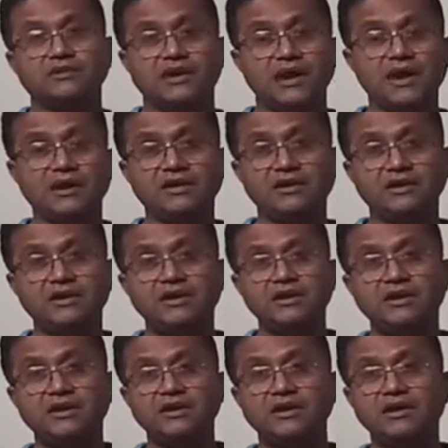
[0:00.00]
and
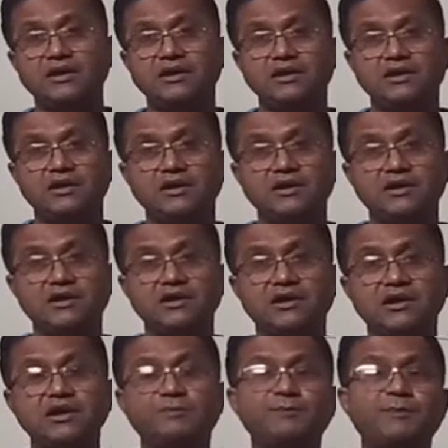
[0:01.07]

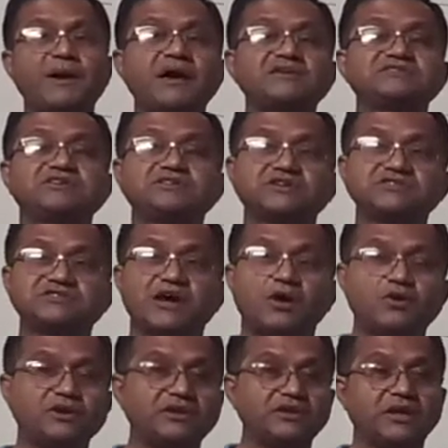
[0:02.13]
it passes the
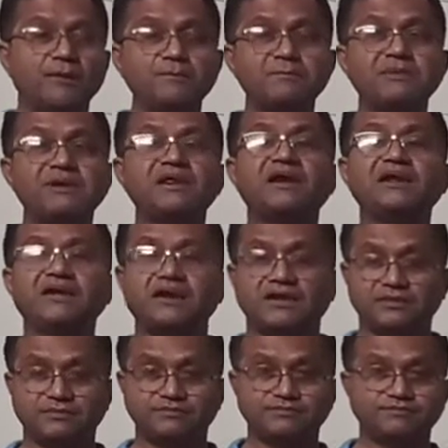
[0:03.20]
sound in the middle
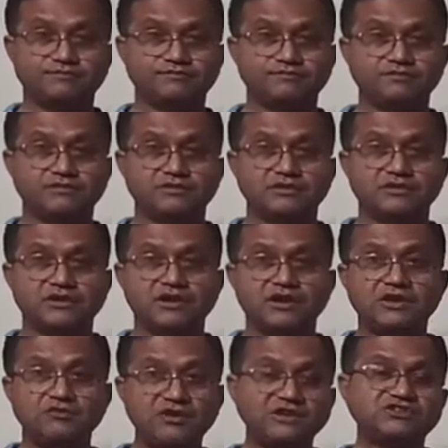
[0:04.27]
ear,
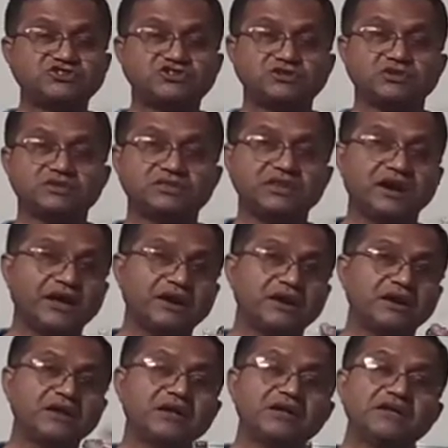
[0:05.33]
in which there
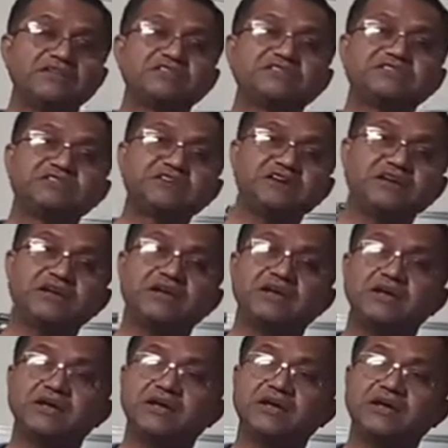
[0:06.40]
are three
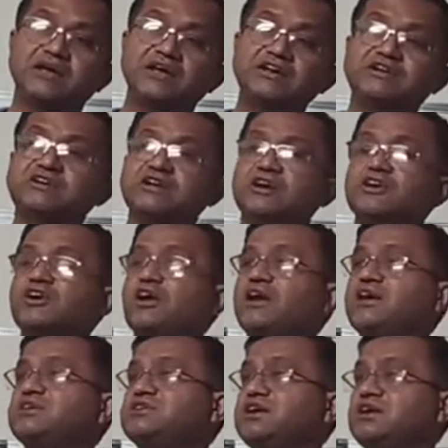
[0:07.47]

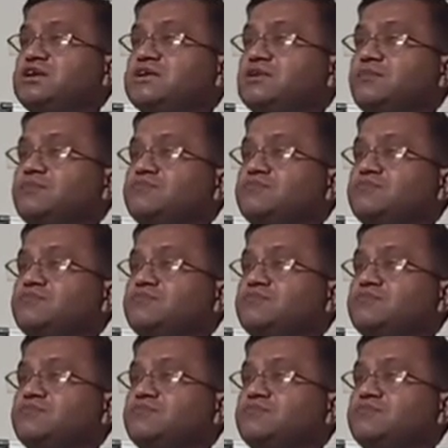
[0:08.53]
interconnected